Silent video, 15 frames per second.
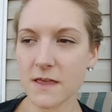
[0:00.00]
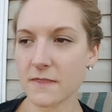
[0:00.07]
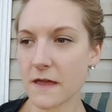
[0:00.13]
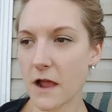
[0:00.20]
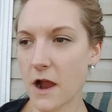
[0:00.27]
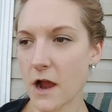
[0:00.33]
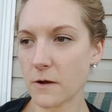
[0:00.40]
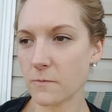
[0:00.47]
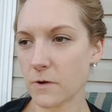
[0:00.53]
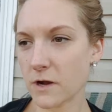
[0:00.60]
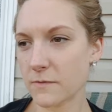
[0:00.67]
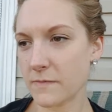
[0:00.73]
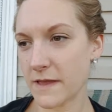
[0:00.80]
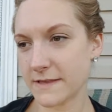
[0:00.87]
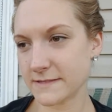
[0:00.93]
that hard
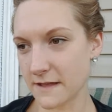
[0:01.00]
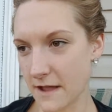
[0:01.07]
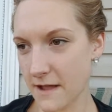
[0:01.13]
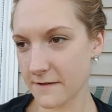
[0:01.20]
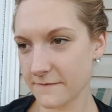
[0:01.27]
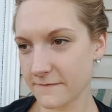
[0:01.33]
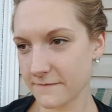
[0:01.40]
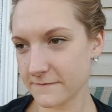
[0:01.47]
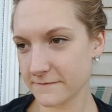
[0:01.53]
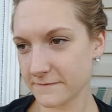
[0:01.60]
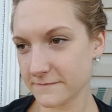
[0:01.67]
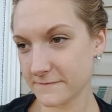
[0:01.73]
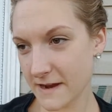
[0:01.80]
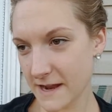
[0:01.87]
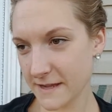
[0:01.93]
work pays off,
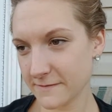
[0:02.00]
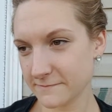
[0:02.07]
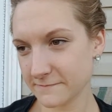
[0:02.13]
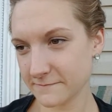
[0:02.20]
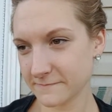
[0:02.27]
right?